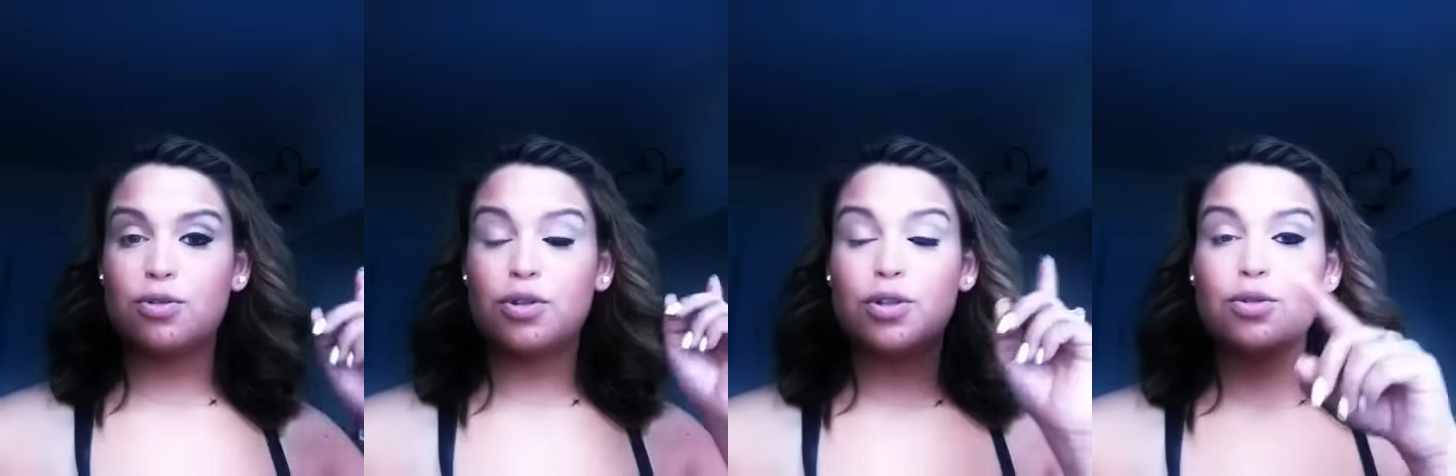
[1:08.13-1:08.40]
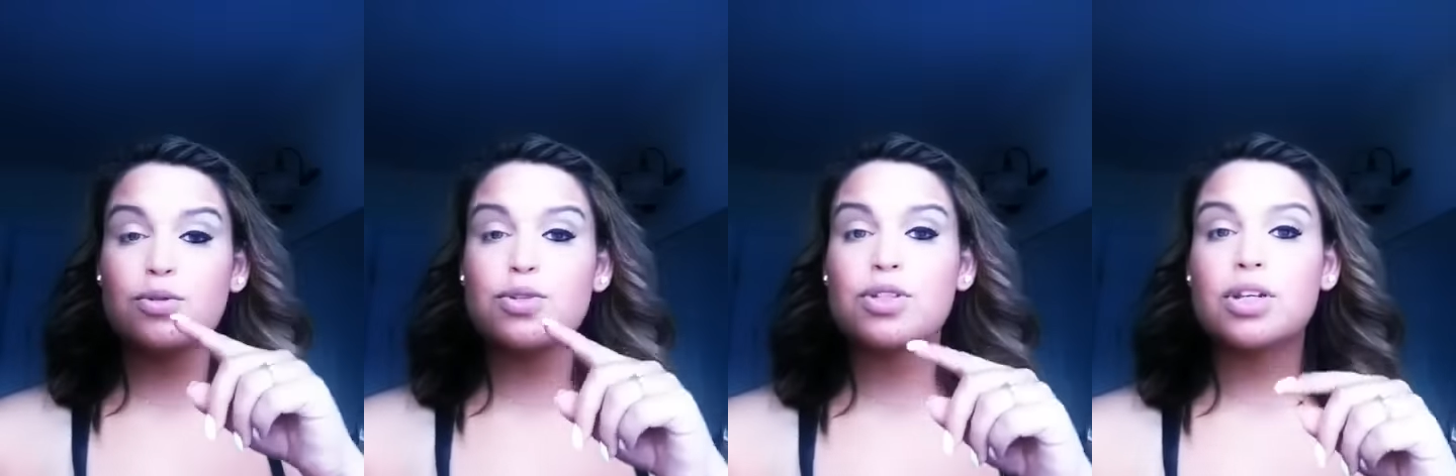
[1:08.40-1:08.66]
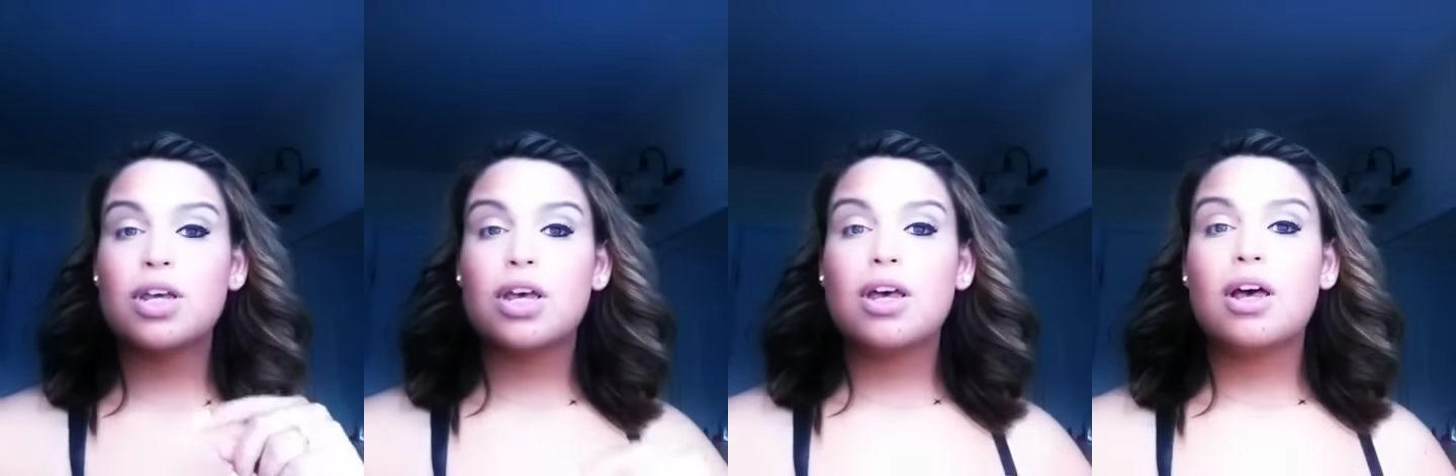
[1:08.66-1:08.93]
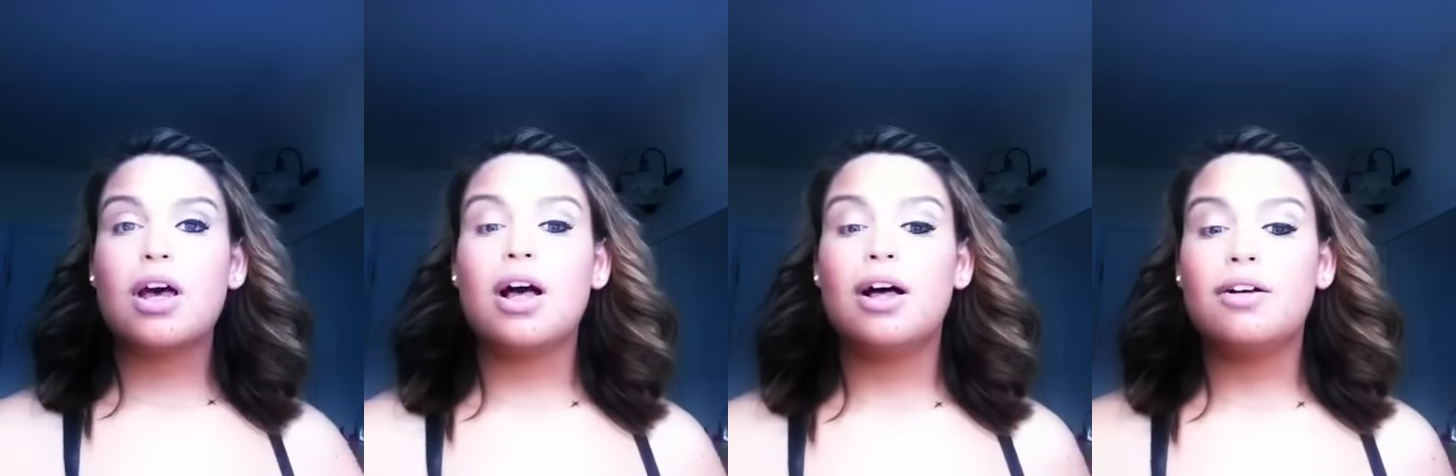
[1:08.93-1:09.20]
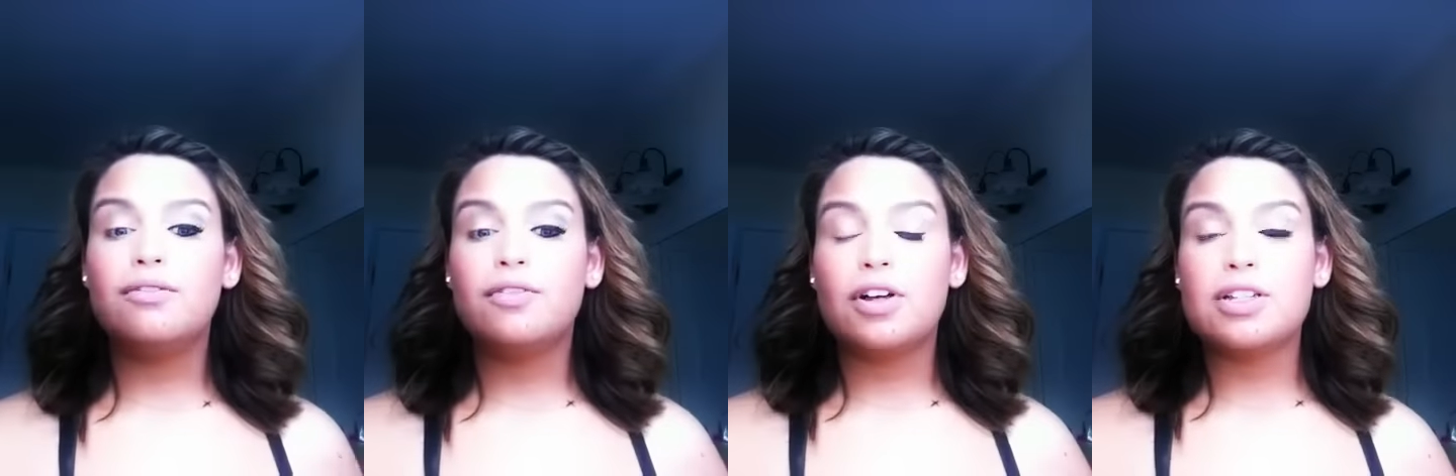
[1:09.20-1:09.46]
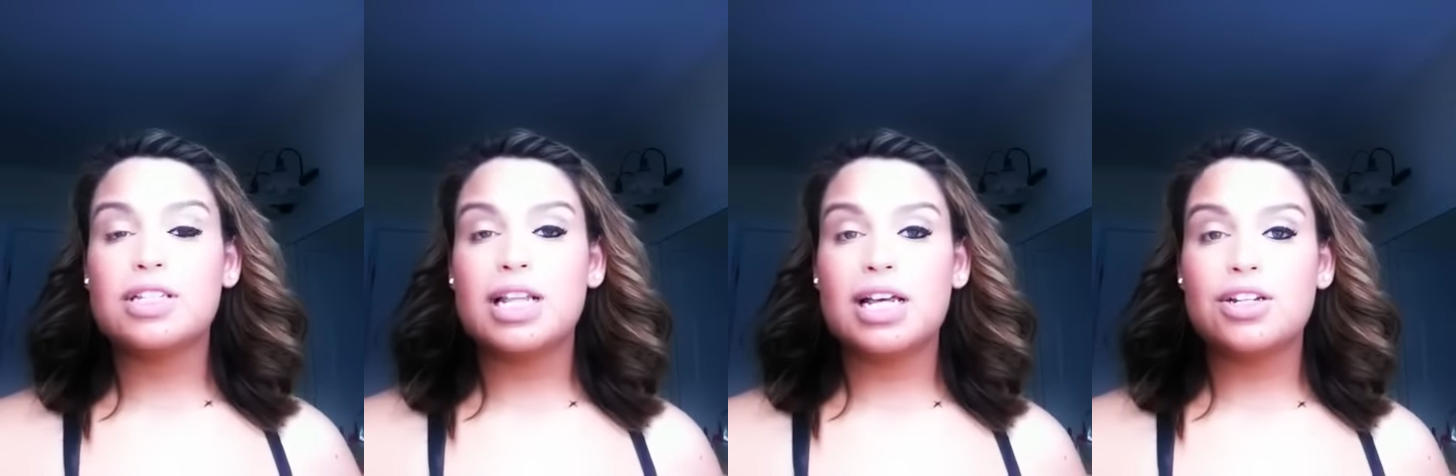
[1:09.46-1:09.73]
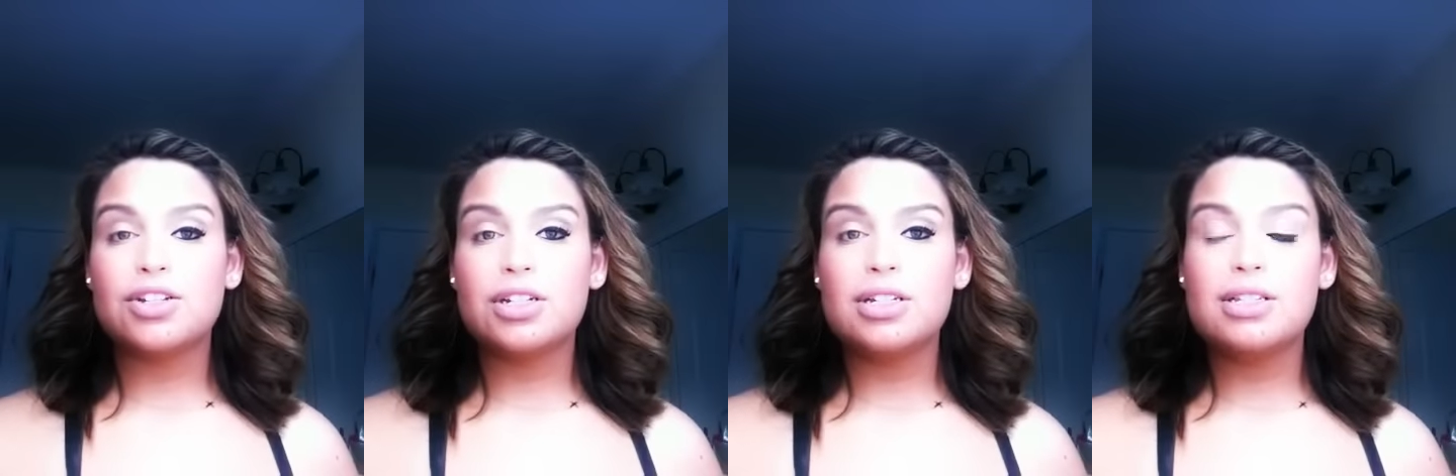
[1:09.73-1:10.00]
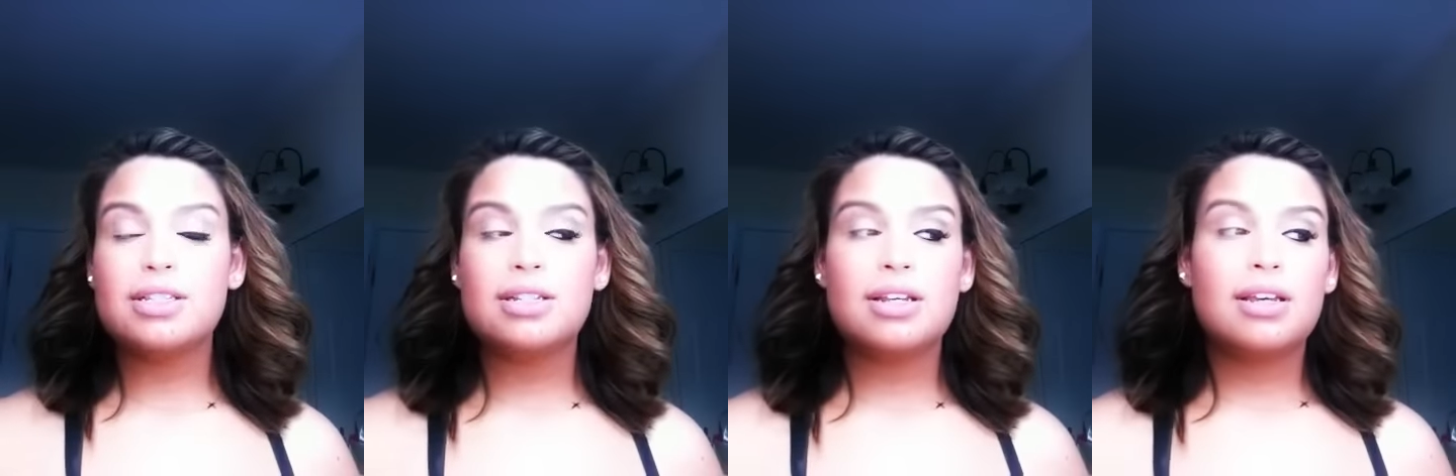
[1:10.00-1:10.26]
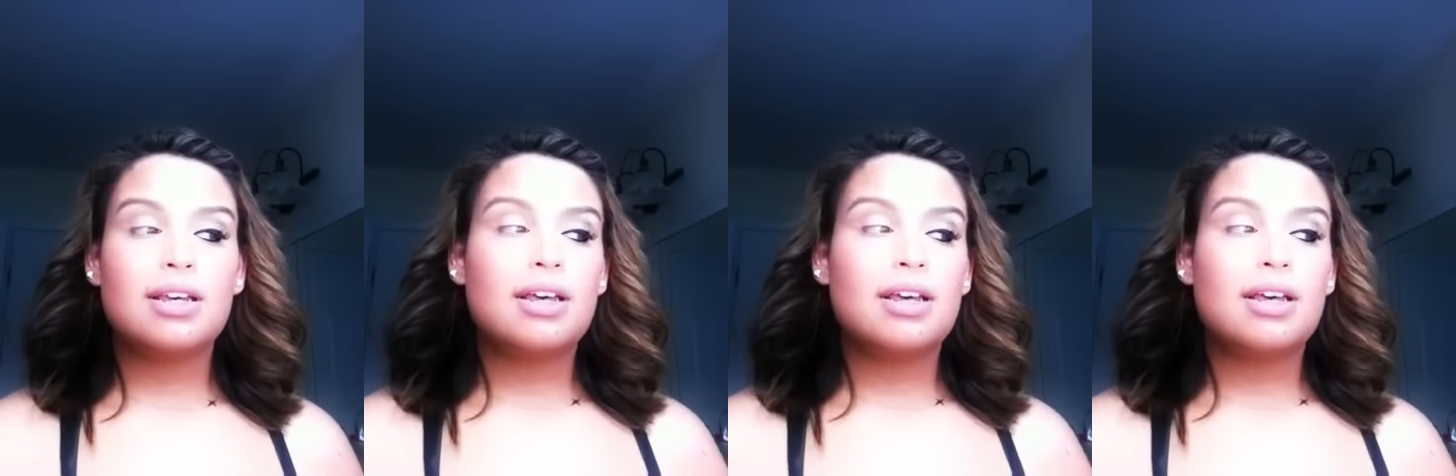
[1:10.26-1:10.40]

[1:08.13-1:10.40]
use false lashes.